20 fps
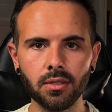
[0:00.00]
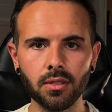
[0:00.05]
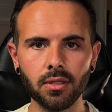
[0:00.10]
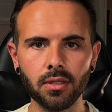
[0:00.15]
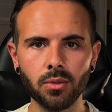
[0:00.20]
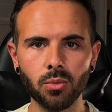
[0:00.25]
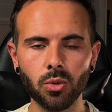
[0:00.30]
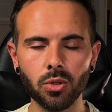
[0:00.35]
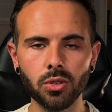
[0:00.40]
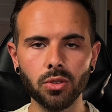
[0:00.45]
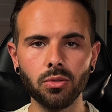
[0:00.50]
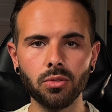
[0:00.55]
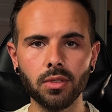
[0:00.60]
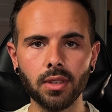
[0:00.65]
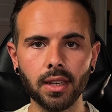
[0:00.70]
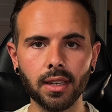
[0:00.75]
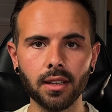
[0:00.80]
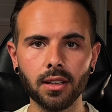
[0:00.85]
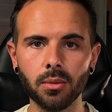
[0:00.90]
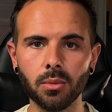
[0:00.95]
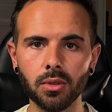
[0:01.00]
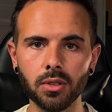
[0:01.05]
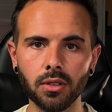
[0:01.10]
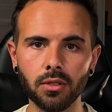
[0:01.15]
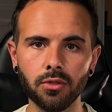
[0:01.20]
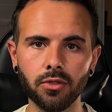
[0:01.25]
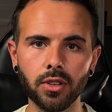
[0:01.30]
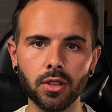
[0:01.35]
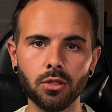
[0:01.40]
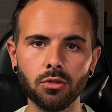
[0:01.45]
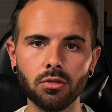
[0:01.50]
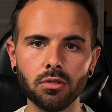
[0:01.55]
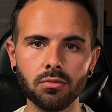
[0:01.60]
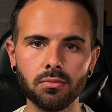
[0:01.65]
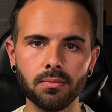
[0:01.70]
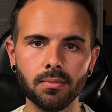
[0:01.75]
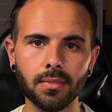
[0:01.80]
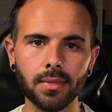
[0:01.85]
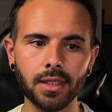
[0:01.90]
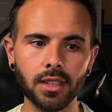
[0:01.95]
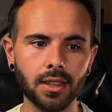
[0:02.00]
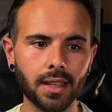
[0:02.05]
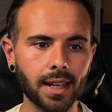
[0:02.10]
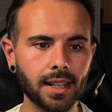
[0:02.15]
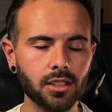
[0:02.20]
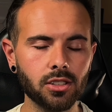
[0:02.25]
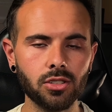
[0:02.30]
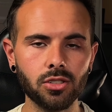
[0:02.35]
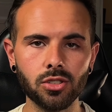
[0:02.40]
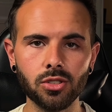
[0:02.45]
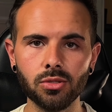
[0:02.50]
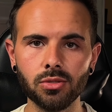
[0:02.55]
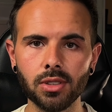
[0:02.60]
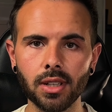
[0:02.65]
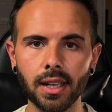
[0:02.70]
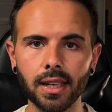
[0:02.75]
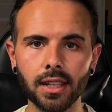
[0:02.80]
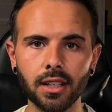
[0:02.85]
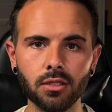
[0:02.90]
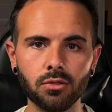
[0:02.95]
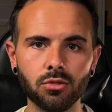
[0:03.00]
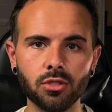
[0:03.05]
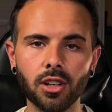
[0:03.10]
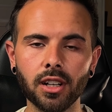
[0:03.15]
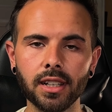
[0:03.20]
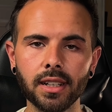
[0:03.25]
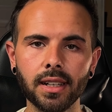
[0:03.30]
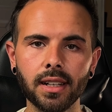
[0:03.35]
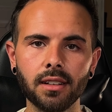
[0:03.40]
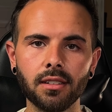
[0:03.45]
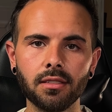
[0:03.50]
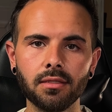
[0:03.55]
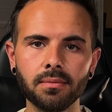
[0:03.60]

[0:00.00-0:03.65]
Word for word: what you think and what you feel, the actions you take right now.